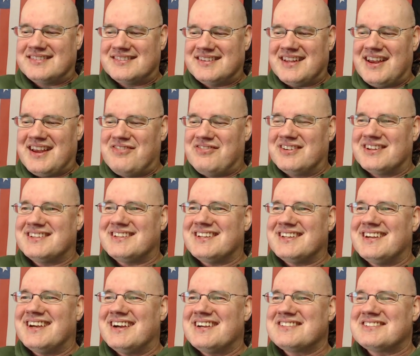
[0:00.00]
David
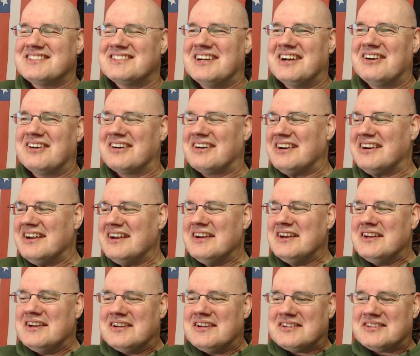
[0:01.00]
D. Eisenhower.
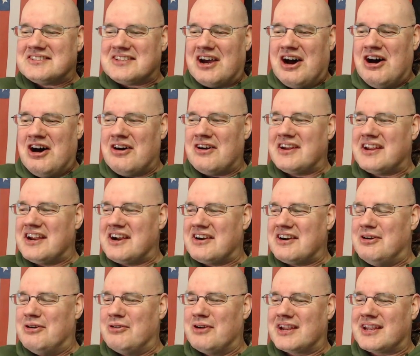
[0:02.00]
So
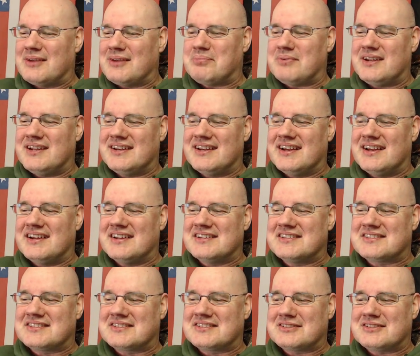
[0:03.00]
here on Wikipedia,
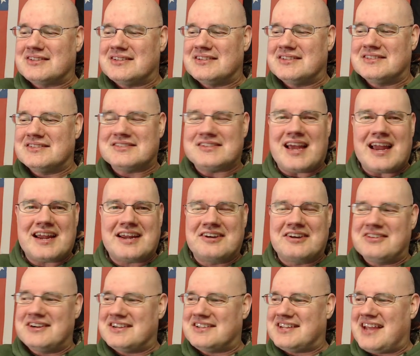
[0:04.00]
it's
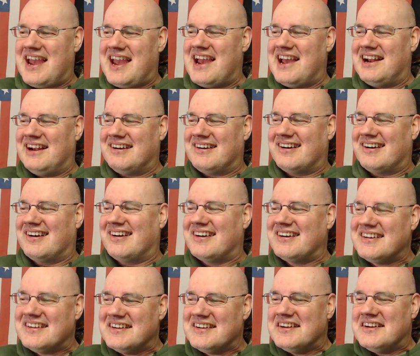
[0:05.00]
Zachary Taylor.
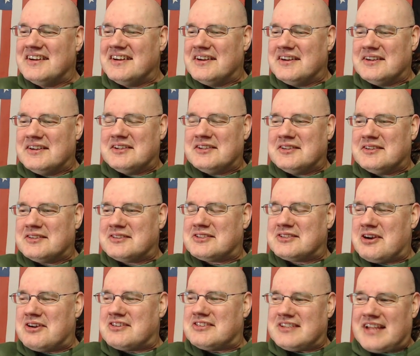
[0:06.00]

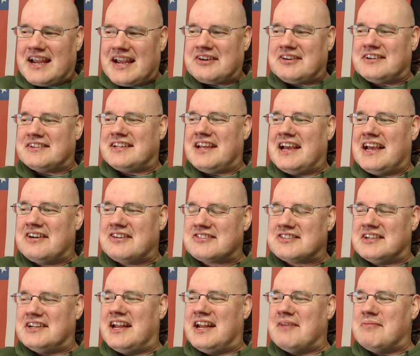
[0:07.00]
So Zachary Taylor
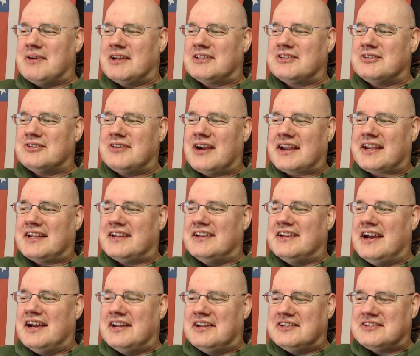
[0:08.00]
is a name I do
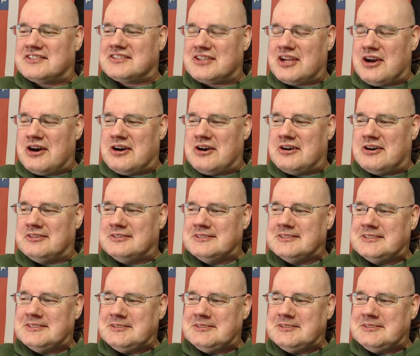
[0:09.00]
recognize, so